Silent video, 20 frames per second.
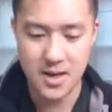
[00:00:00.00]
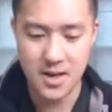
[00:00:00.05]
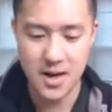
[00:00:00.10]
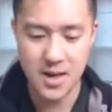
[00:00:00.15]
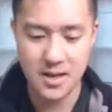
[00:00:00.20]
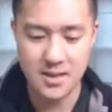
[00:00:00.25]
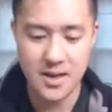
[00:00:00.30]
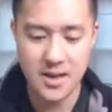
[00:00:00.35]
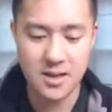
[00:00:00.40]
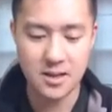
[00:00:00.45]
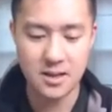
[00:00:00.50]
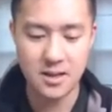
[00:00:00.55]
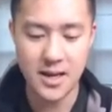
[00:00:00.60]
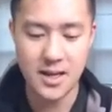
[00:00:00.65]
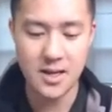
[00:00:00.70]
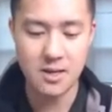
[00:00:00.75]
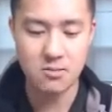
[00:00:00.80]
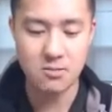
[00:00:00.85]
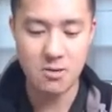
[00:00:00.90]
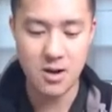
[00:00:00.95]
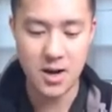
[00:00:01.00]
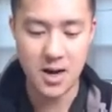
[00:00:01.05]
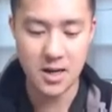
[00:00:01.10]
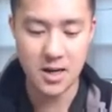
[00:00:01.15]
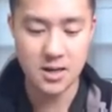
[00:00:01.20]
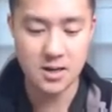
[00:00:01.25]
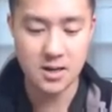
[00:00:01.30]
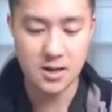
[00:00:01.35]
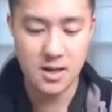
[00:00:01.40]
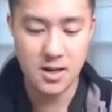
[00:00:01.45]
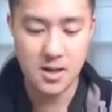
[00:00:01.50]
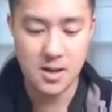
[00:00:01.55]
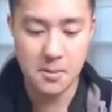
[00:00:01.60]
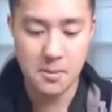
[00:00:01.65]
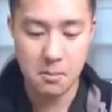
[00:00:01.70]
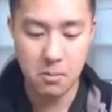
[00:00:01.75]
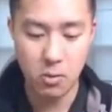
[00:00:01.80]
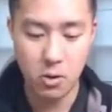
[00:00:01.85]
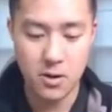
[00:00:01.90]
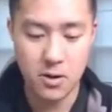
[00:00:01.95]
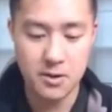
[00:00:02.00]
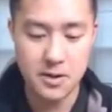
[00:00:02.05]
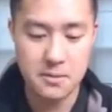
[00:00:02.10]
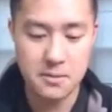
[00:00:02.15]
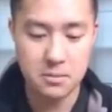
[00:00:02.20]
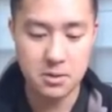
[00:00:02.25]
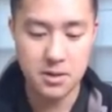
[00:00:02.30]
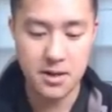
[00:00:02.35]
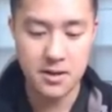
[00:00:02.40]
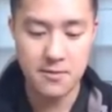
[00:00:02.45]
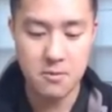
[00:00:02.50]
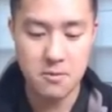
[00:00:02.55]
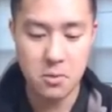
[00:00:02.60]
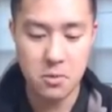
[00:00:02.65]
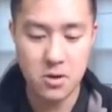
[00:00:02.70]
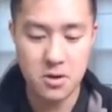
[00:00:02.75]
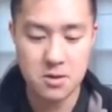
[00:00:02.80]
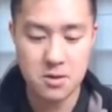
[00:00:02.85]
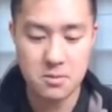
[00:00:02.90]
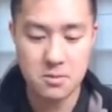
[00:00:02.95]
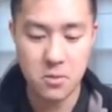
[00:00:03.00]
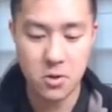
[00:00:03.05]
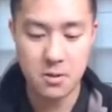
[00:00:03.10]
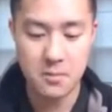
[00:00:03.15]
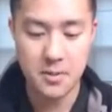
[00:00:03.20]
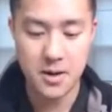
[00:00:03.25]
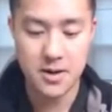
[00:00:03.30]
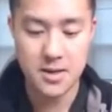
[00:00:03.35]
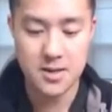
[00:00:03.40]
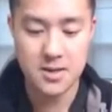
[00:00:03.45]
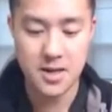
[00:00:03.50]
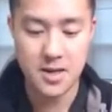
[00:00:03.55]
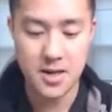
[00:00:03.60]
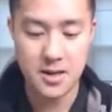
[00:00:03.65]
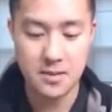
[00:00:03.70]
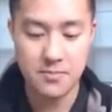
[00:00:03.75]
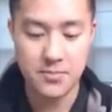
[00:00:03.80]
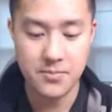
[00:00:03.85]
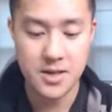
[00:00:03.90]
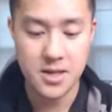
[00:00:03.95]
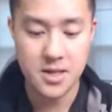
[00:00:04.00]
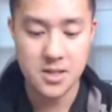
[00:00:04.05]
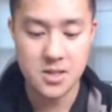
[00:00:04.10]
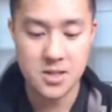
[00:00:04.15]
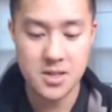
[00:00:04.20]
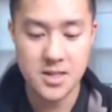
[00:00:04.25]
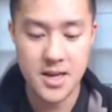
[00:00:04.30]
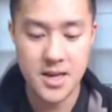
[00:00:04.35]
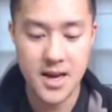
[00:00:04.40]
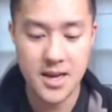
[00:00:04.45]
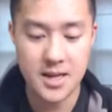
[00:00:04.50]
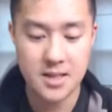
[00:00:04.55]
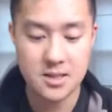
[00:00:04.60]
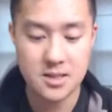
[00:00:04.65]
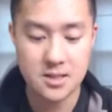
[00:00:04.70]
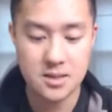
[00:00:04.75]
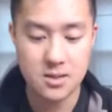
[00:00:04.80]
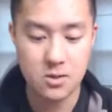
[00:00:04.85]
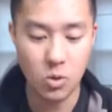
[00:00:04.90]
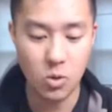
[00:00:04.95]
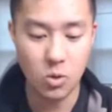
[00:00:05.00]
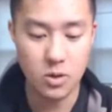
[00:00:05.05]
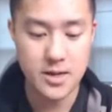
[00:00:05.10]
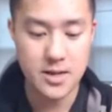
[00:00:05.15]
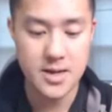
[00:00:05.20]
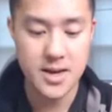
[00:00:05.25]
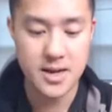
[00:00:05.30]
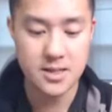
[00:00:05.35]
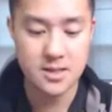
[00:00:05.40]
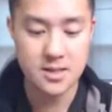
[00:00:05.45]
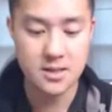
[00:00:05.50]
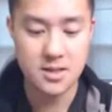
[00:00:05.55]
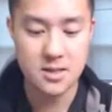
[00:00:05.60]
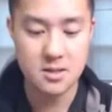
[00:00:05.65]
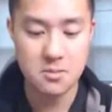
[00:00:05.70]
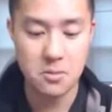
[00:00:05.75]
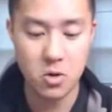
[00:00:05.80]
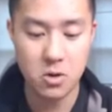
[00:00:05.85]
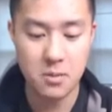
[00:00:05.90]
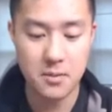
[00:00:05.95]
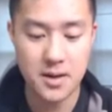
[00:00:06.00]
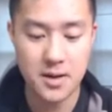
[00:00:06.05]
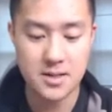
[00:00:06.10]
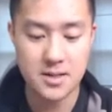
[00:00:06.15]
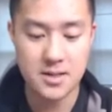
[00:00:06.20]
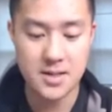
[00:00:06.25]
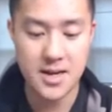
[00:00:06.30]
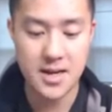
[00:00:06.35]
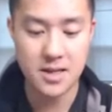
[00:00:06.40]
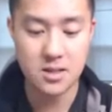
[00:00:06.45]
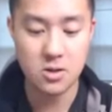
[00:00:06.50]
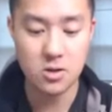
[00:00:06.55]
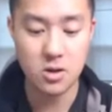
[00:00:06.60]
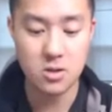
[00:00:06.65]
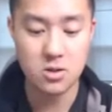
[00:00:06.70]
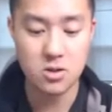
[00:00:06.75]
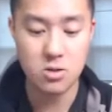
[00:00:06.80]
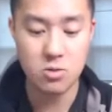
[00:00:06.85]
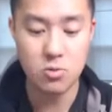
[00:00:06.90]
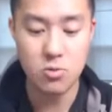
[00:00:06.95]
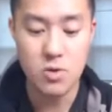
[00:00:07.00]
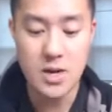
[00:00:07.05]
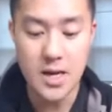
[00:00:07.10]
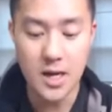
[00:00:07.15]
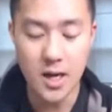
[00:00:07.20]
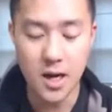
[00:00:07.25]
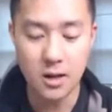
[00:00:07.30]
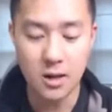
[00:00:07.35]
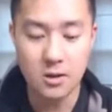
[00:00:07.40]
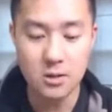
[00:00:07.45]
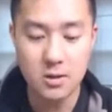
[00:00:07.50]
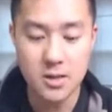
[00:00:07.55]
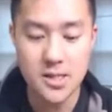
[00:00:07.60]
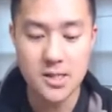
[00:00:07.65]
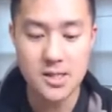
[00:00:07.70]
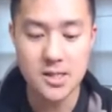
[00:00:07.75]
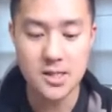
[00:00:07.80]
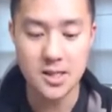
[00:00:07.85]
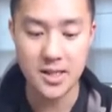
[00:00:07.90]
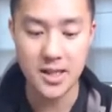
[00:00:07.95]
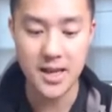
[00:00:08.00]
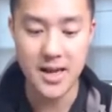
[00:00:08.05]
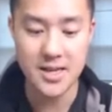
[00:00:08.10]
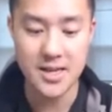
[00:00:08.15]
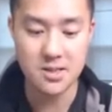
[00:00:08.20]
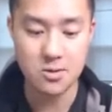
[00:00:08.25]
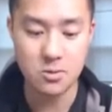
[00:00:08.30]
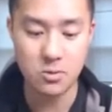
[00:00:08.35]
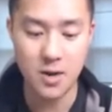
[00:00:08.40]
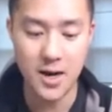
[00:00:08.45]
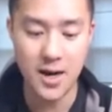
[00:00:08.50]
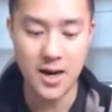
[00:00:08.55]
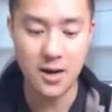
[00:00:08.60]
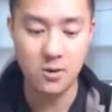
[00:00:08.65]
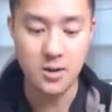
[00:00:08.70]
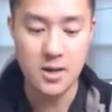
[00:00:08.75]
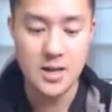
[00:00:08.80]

And then Lycanroc. Boiling Blood. If your opponent's Pokemon is a GX or EX, this Pokemon's attack costs three colorless less. Wow.